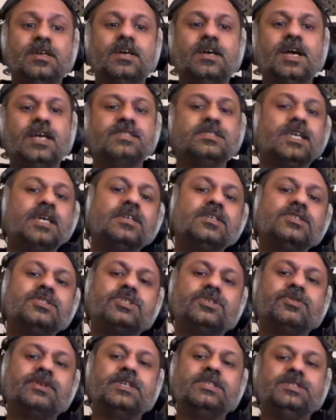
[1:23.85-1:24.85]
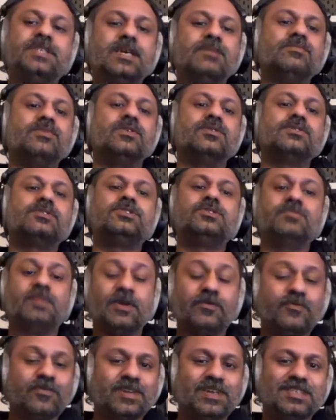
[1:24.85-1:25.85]
I started showing demos to my
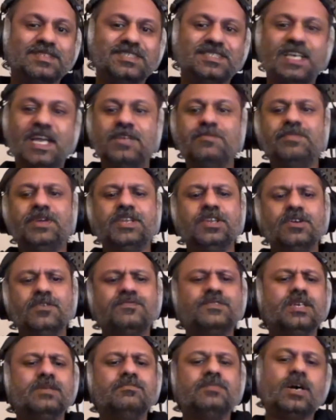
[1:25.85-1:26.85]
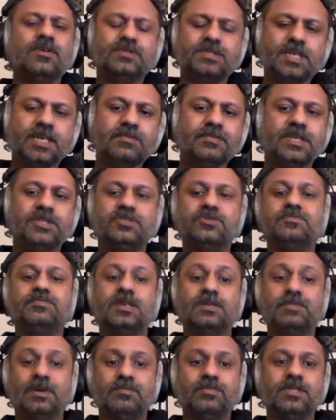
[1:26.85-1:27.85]
friends, and many of them outside my
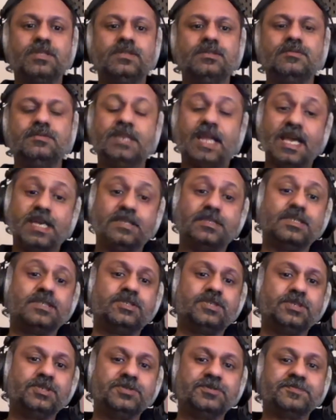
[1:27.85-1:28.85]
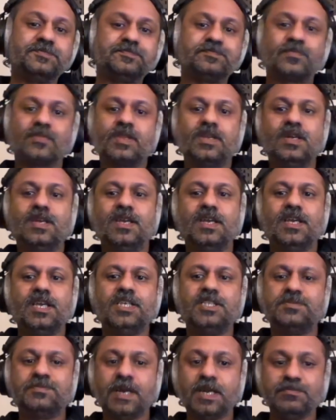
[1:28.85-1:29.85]
Drupal bubble liked it too.
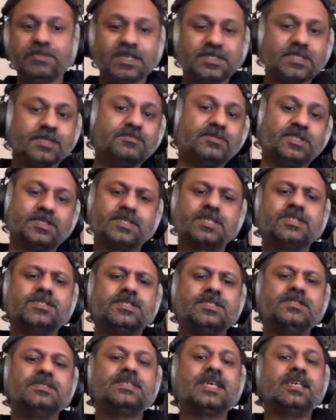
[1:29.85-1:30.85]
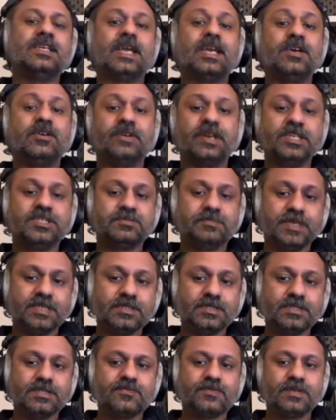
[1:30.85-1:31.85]
Inspired by some discussions and
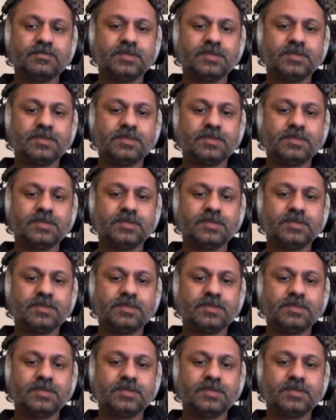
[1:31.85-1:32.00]
encouragements from